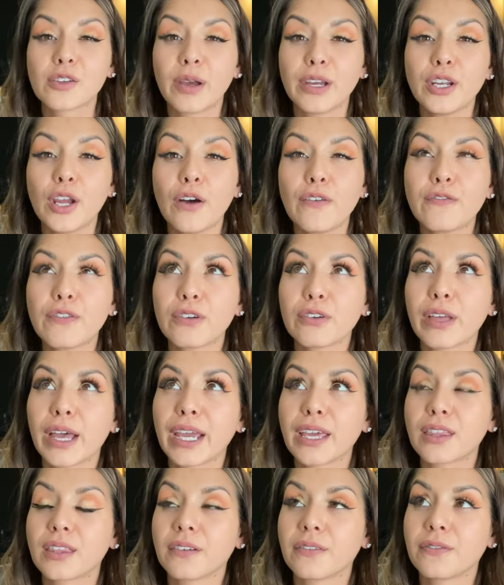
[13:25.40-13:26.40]
I know for
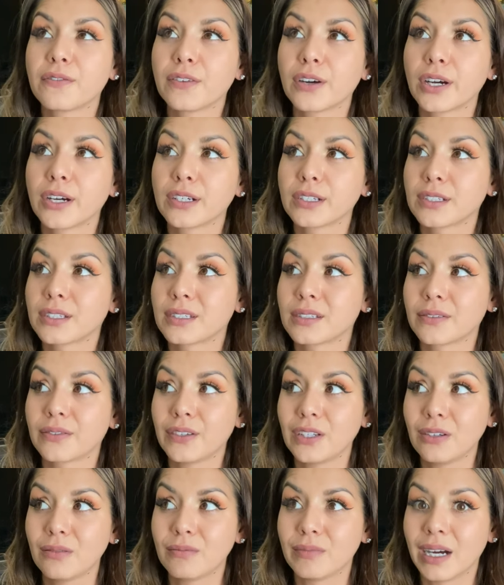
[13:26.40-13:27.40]
like the first
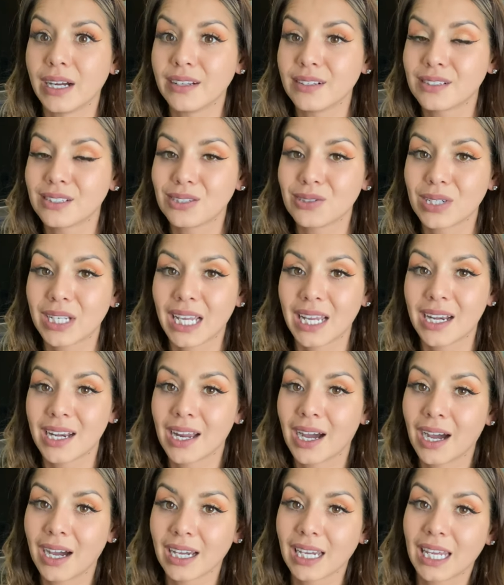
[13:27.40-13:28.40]
few months, you
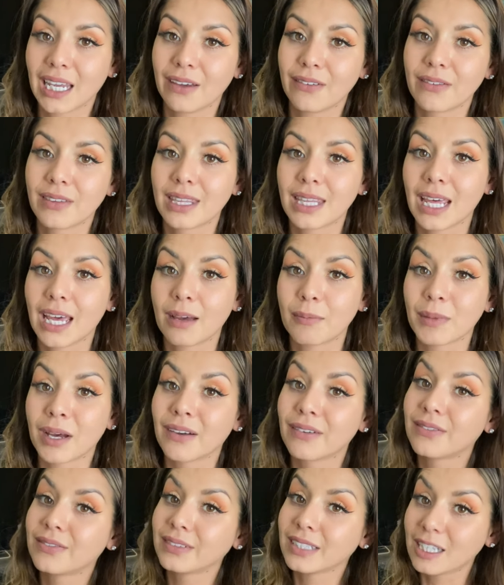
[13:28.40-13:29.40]
cannot give them
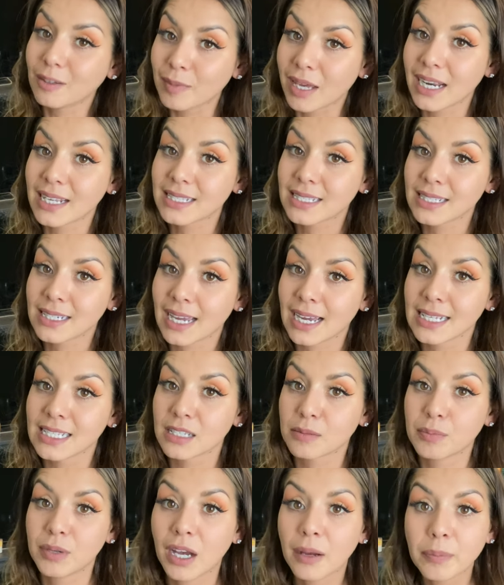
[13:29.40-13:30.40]
flea medicine as a
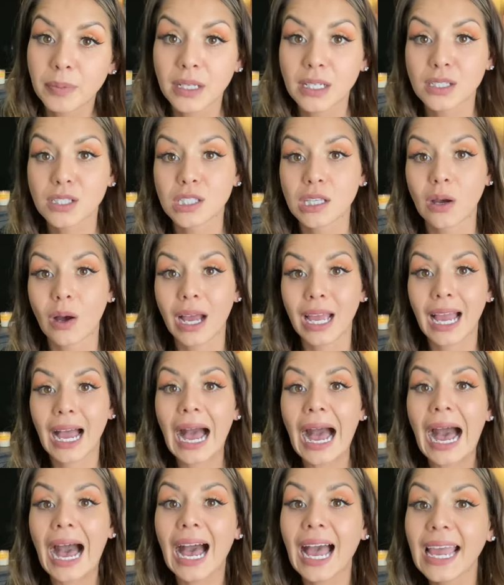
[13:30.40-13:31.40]
puppy. So I
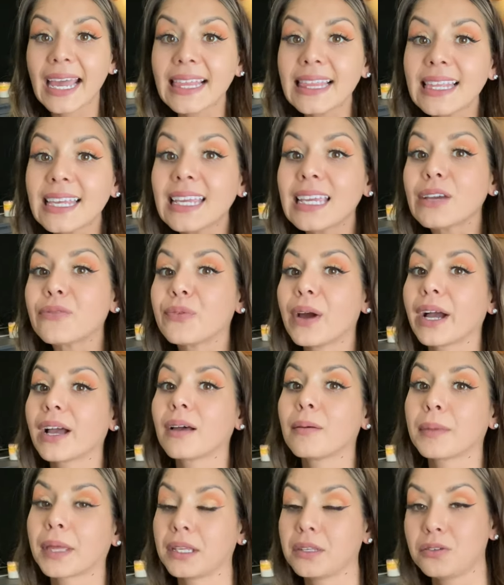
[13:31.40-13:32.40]
highly
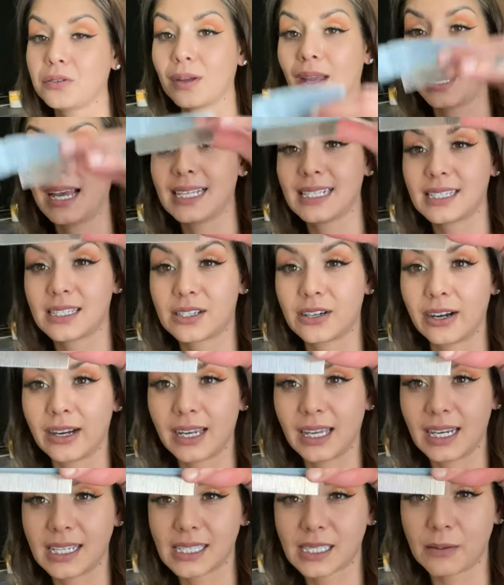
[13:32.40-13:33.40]
recommend you guys start
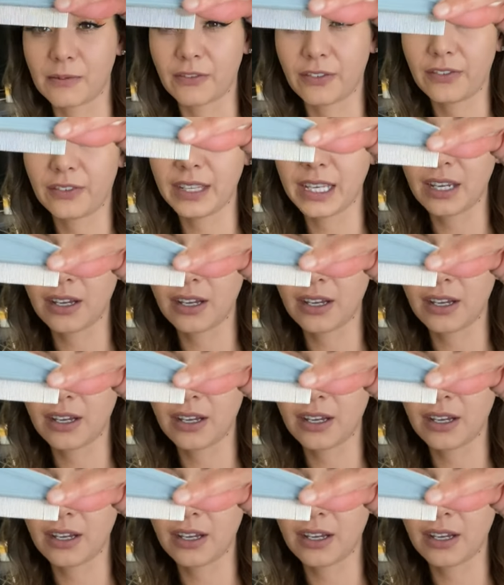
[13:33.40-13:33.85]
getting some flea